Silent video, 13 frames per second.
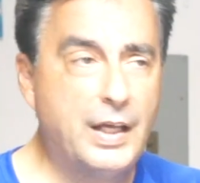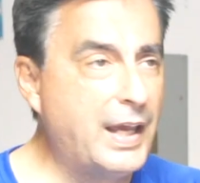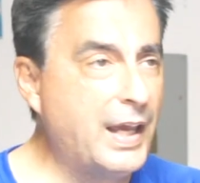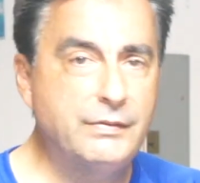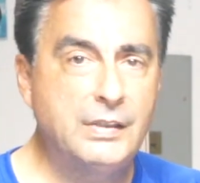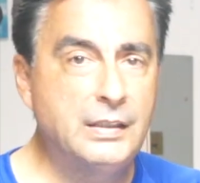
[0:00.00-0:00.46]
I
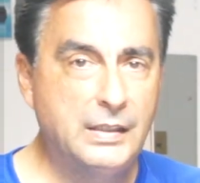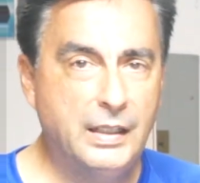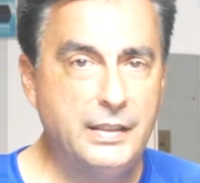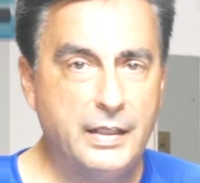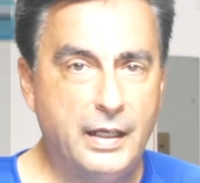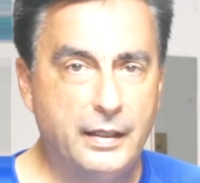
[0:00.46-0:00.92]
haven't
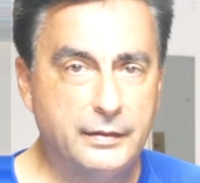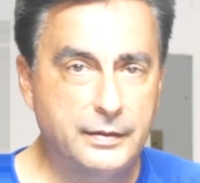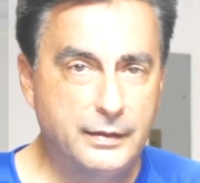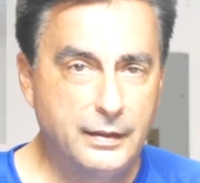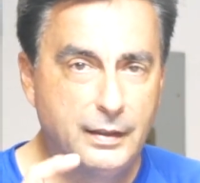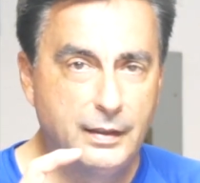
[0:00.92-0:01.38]
done yet.
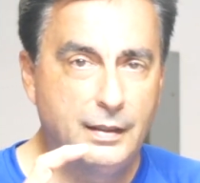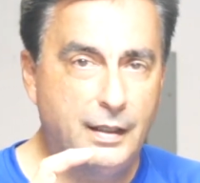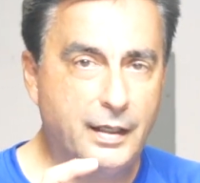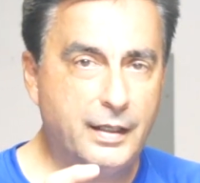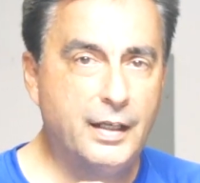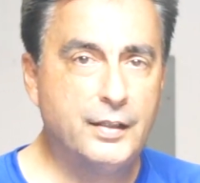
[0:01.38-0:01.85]

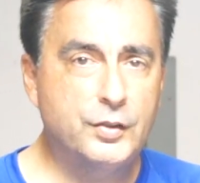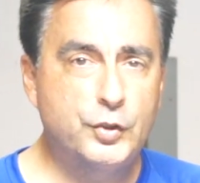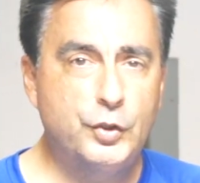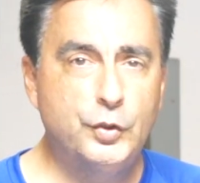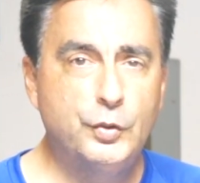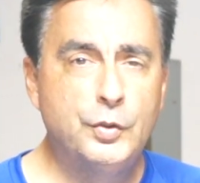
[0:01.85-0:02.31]
I got
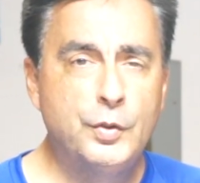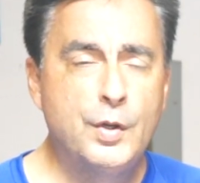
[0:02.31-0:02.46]
2